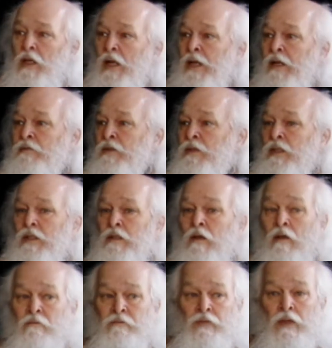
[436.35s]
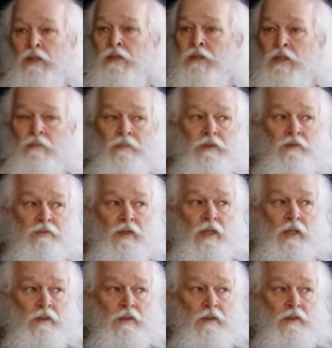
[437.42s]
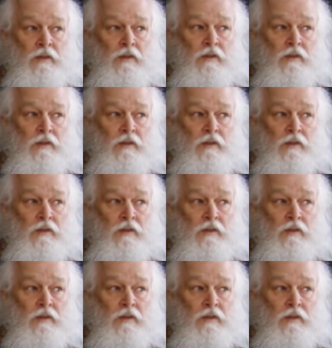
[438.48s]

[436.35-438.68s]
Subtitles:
I have to tell you, fellowship is fun.